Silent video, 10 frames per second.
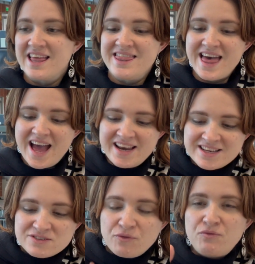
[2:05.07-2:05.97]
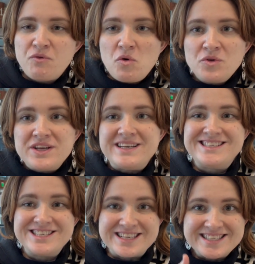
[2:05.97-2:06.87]
that is
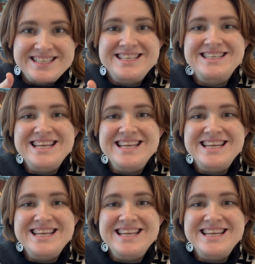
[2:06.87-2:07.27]
folded just